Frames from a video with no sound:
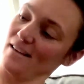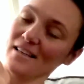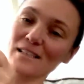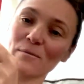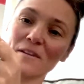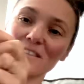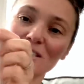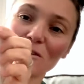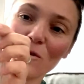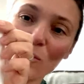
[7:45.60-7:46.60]
some of it's
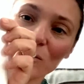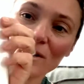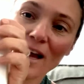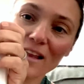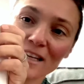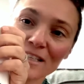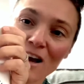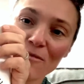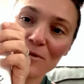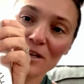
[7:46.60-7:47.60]
still not cleaned
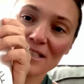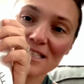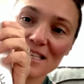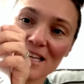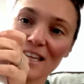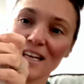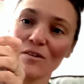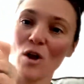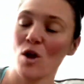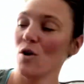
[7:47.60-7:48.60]
off, but you can see like
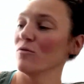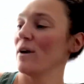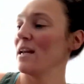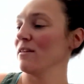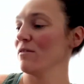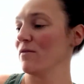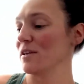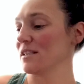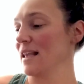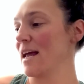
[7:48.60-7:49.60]
writing in the
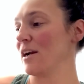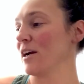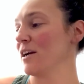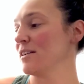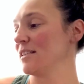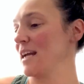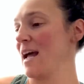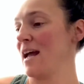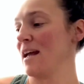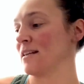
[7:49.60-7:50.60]
first letters,
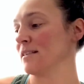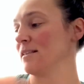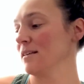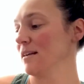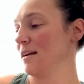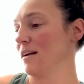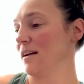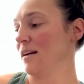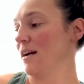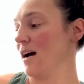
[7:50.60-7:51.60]
and
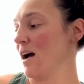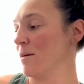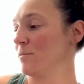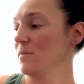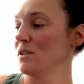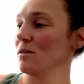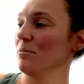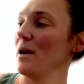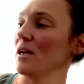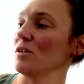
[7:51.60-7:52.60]
some
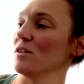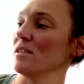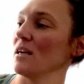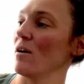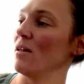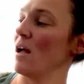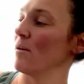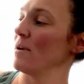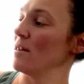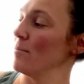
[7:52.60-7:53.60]
pictures that go along
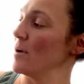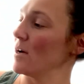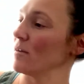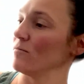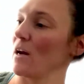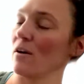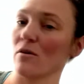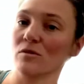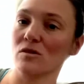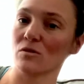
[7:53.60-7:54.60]
with the book, write your
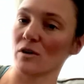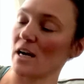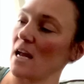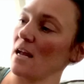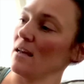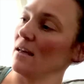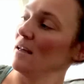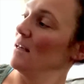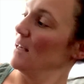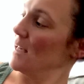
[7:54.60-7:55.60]
own story,
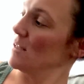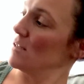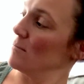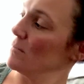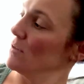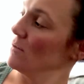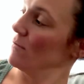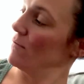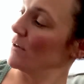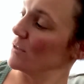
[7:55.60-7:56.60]
and some
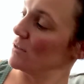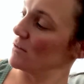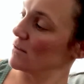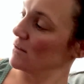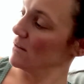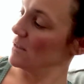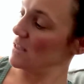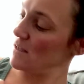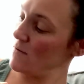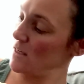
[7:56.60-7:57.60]
first
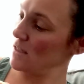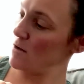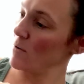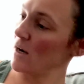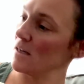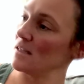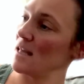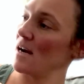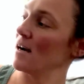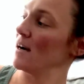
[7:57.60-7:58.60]
CVC words
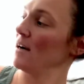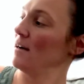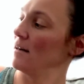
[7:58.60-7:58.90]
there.